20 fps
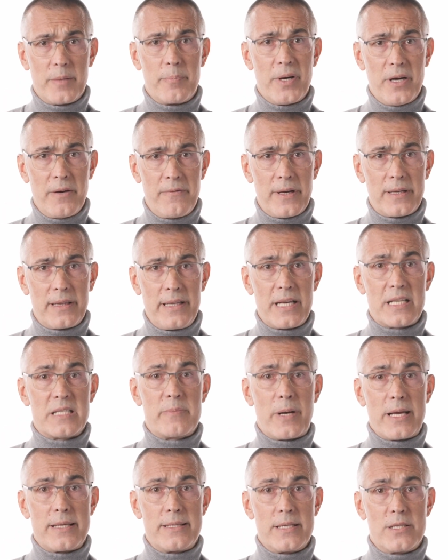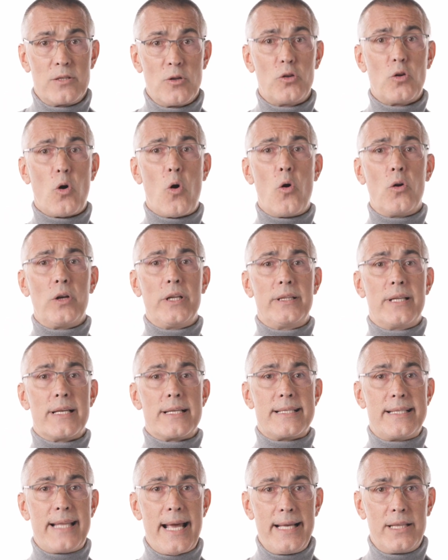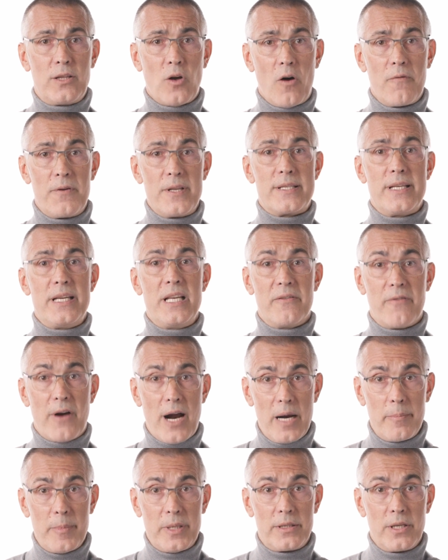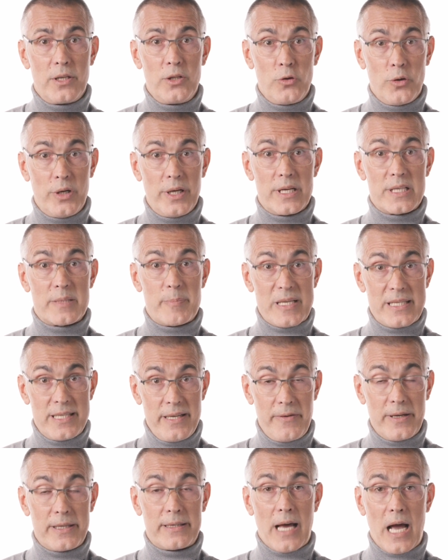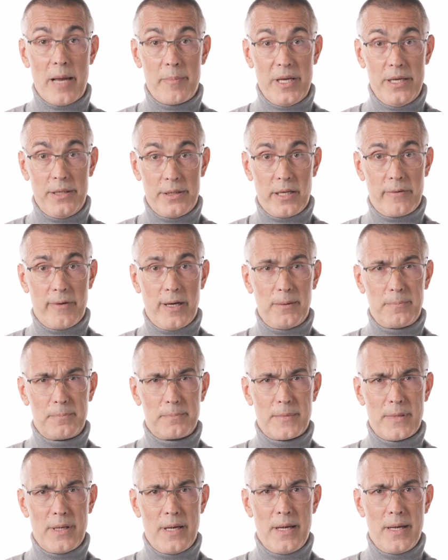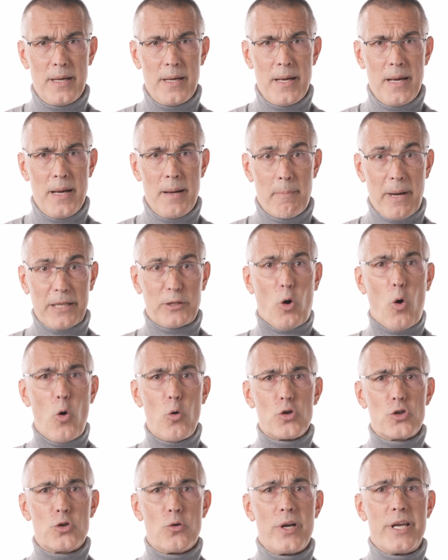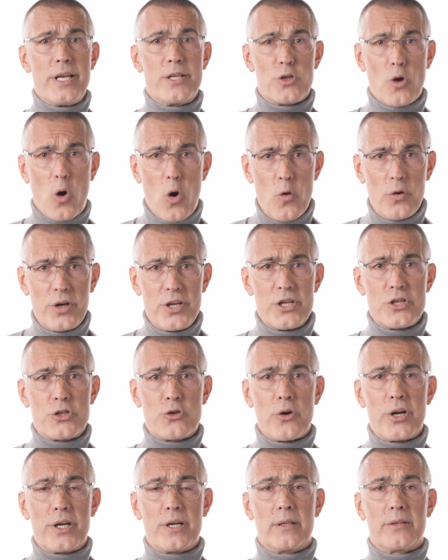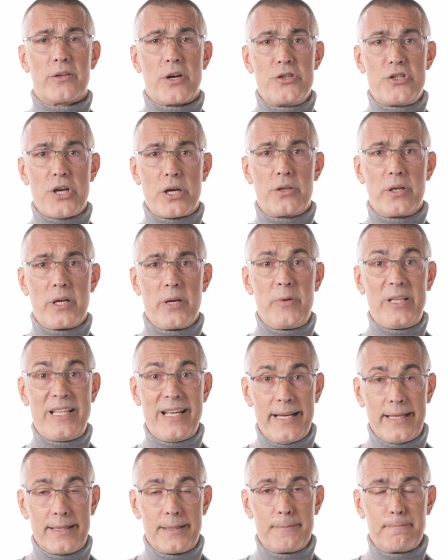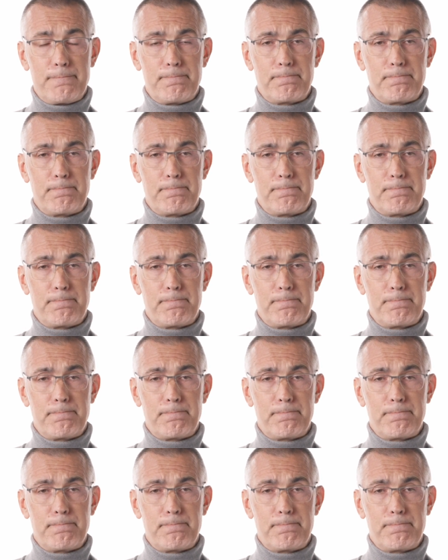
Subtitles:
perfectly expresses not only the state of its environment during a specific time interval, but also its own historical trajectory within it.